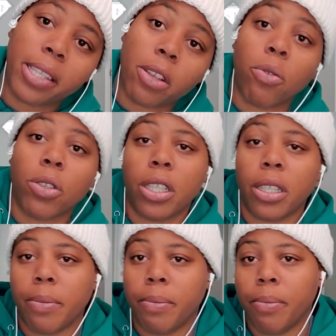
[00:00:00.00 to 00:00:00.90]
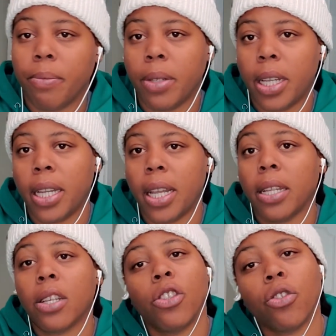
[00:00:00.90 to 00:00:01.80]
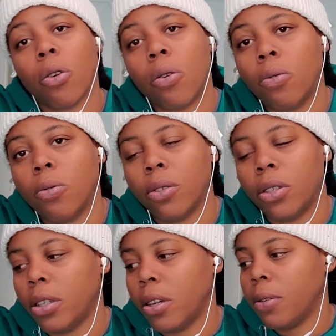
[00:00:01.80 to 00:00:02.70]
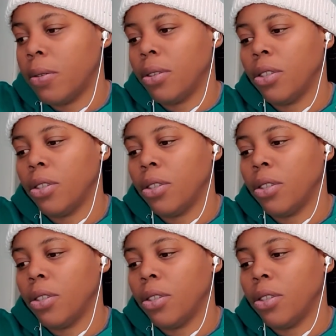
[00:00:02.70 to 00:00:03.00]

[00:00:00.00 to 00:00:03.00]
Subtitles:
ownership and control, you know.